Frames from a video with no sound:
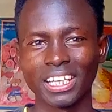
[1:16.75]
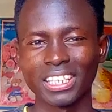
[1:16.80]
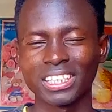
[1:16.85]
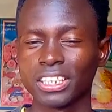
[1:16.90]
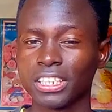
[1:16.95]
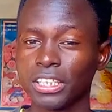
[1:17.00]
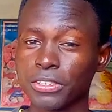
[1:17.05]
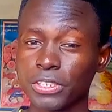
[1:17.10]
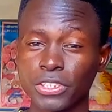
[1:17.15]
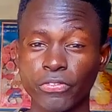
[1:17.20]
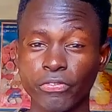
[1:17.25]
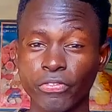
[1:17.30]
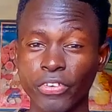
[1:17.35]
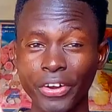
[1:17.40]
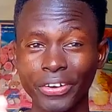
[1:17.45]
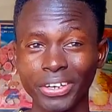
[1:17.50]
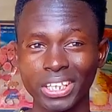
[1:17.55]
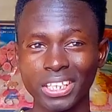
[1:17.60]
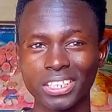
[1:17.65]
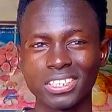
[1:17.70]
that it's
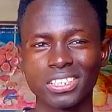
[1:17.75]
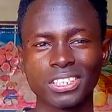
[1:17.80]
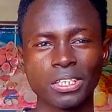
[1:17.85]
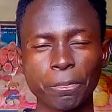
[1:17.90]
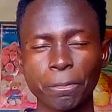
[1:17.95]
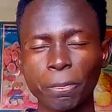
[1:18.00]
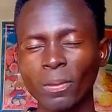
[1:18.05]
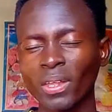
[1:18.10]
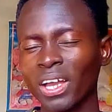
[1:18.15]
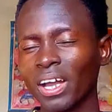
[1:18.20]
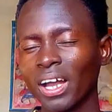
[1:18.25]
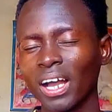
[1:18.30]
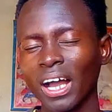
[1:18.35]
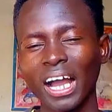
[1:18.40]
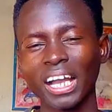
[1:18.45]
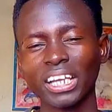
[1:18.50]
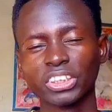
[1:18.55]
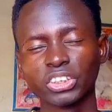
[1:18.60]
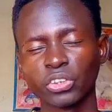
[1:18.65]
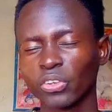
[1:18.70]
very easy.
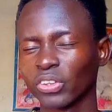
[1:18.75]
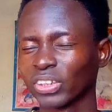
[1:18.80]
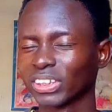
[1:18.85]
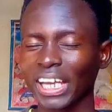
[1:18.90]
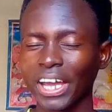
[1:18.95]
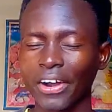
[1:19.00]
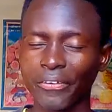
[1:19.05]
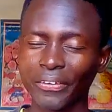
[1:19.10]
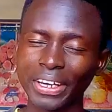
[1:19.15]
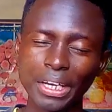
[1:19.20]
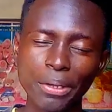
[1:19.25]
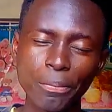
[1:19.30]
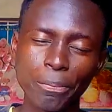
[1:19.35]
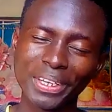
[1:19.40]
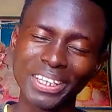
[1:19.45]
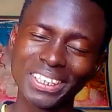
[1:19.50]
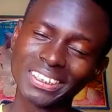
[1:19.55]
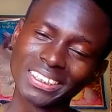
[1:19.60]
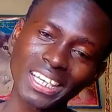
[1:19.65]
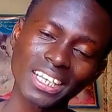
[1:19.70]
It's not a really
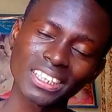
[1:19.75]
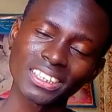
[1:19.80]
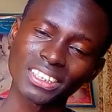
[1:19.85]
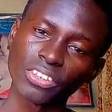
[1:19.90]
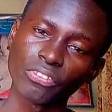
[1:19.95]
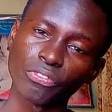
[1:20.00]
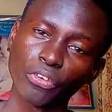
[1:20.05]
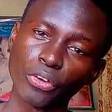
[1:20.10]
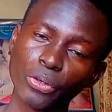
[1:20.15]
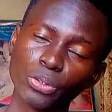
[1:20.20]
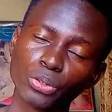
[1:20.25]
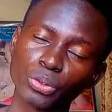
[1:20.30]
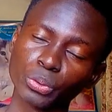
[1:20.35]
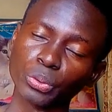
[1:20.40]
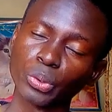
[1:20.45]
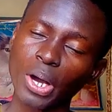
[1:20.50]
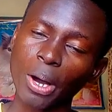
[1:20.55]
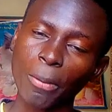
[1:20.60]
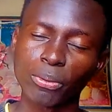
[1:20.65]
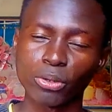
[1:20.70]
big task for you
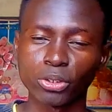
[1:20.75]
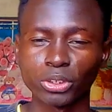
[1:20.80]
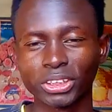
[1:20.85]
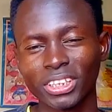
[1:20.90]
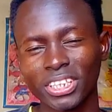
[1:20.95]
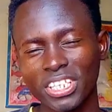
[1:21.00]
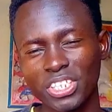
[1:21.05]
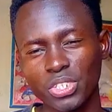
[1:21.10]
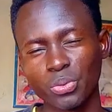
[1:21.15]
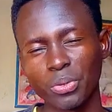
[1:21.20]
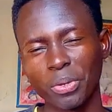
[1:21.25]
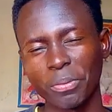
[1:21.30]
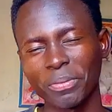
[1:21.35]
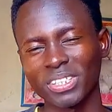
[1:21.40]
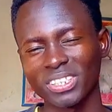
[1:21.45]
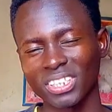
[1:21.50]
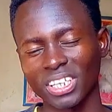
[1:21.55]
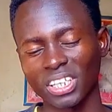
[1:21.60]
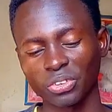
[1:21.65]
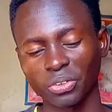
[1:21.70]
to approach these
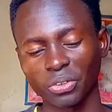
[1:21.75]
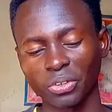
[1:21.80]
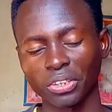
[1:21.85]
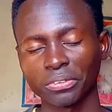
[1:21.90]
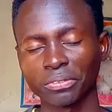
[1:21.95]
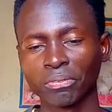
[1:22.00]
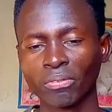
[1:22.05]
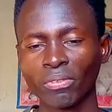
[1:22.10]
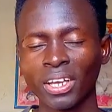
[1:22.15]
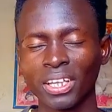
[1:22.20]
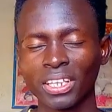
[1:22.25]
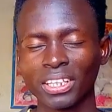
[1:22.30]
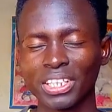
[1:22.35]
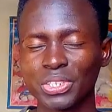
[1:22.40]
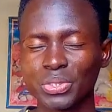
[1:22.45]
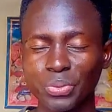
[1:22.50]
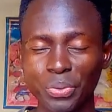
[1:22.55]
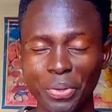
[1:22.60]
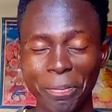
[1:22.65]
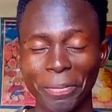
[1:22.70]
women at all.
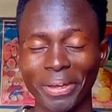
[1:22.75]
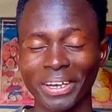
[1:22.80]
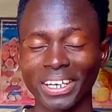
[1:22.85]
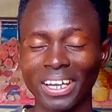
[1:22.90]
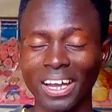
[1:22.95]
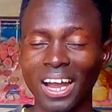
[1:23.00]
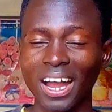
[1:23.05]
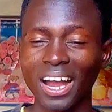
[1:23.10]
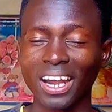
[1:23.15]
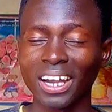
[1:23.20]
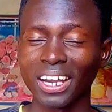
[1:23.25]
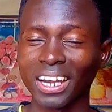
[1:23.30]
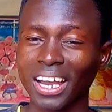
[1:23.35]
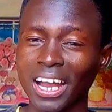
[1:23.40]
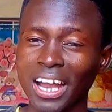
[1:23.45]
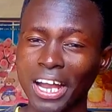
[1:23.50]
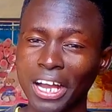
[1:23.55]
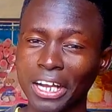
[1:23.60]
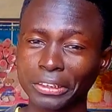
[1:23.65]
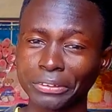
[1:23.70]
These women, and
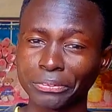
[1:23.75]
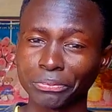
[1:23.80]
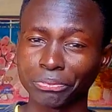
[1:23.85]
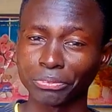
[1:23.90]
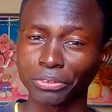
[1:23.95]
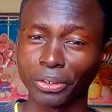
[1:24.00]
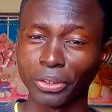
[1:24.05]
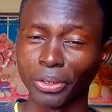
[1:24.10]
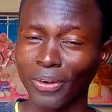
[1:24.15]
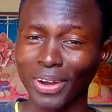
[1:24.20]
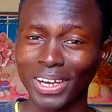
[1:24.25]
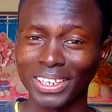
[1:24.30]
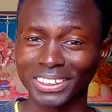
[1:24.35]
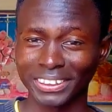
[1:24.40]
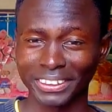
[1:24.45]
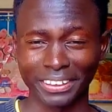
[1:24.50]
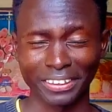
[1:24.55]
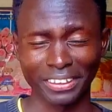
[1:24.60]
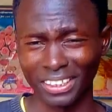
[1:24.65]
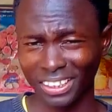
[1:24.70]
you know
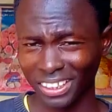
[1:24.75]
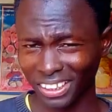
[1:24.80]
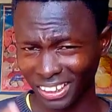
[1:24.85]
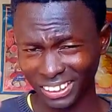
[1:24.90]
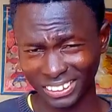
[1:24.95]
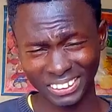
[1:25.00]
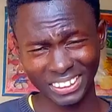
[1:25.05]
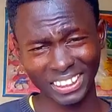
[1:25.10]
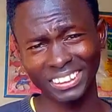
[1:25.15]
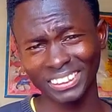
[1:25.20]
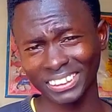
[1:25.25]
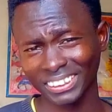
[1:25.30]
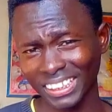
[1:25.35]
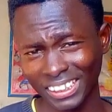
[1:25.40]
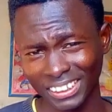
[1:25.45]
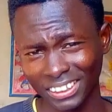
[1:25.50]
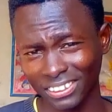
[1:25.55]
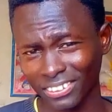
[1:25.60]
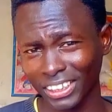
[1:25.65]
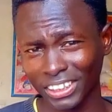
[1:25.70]
what? Let's get
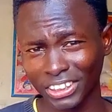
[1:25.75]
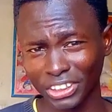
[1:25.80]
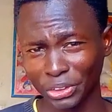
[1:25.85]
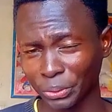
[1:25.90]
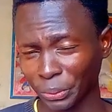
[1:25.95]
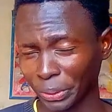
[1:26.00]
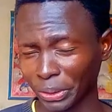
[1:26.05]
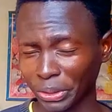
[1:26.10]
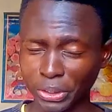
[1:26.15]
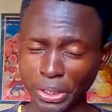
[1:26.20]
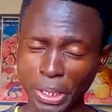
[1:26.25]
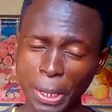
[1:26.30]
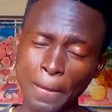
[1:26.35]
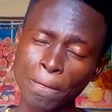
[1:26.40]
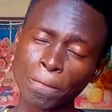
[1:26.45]
started right into it.